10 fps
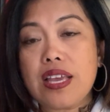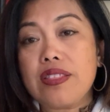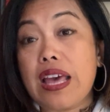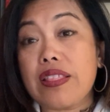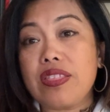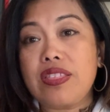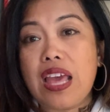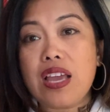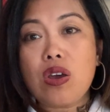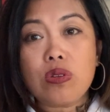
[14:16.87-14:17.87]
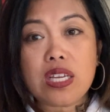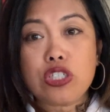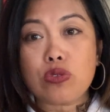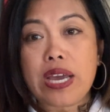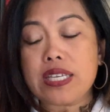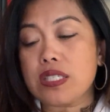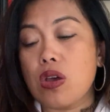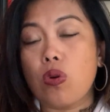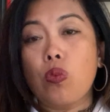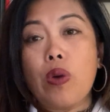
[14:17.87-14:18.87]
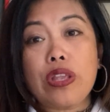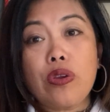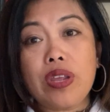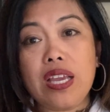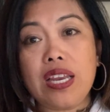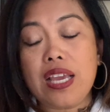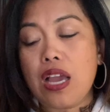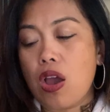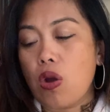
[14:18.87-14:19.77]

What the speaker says: that they don't address what you're eating,